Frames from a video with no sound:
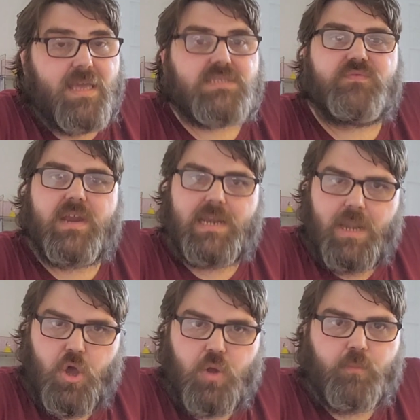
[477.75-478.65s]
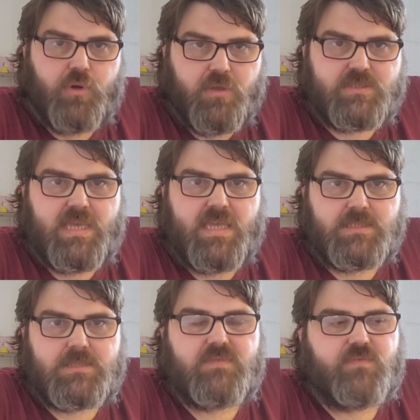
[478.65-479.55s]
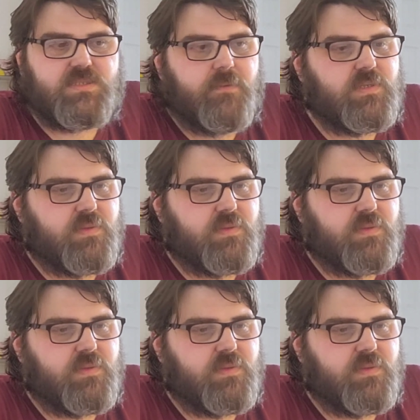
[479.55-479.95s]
It's a very long process for someone